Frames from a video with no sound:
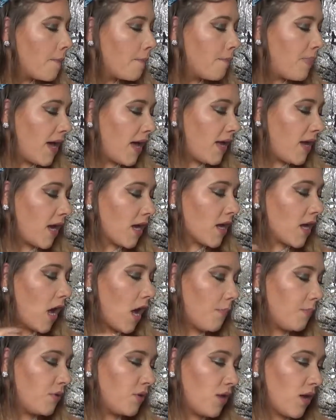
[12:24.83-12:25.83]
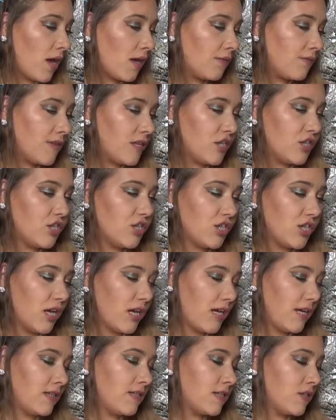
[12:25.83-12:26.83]
But a couple of these
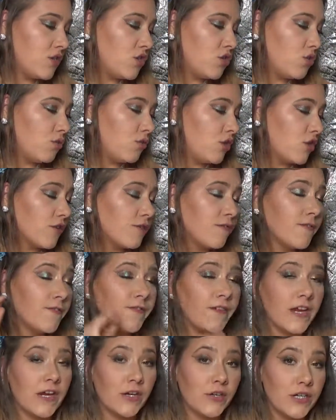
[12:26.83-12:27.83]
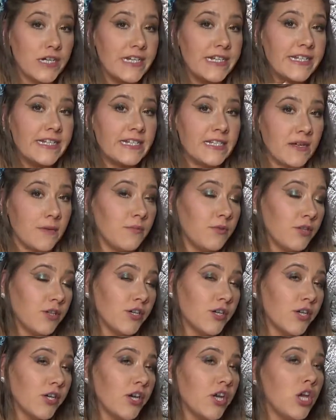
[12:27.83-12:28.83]
shades do look very
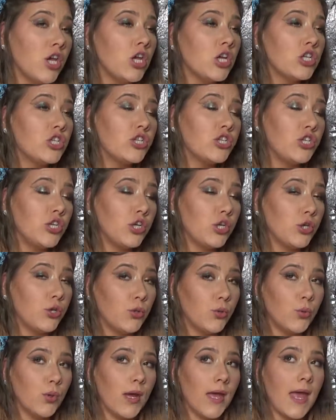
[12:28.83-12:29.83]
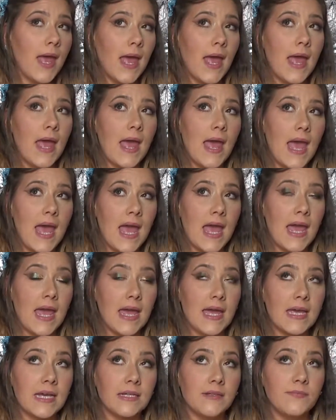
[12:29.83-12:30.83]
similar to
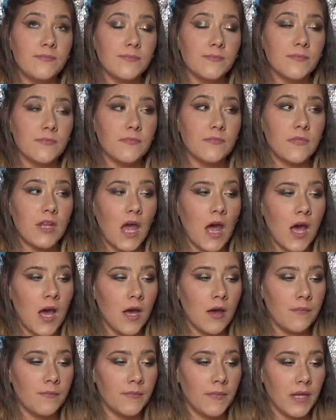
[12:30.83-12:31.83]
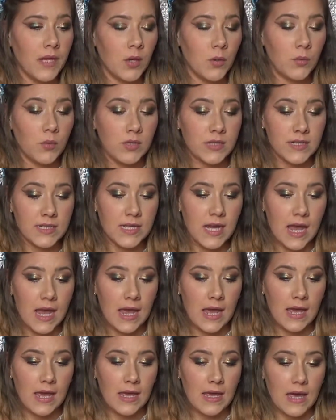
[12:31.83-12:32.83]
it was
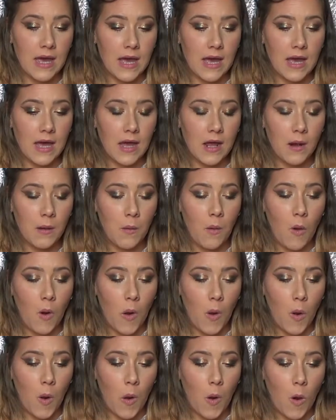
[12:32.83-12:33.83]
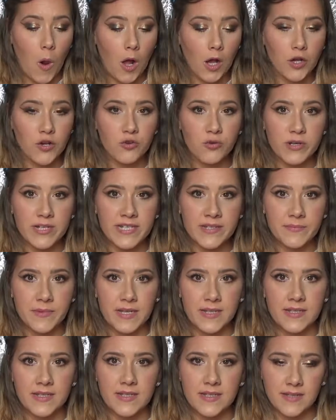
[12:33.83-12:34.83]
a
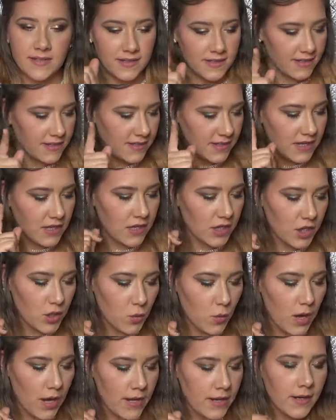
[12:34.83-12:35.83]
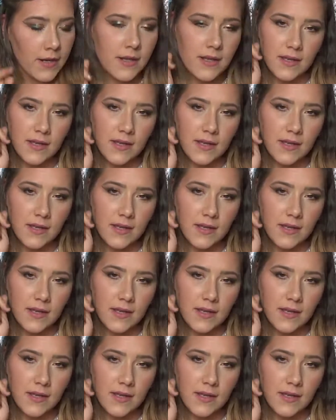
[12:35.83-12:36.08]
Christmas. You know what?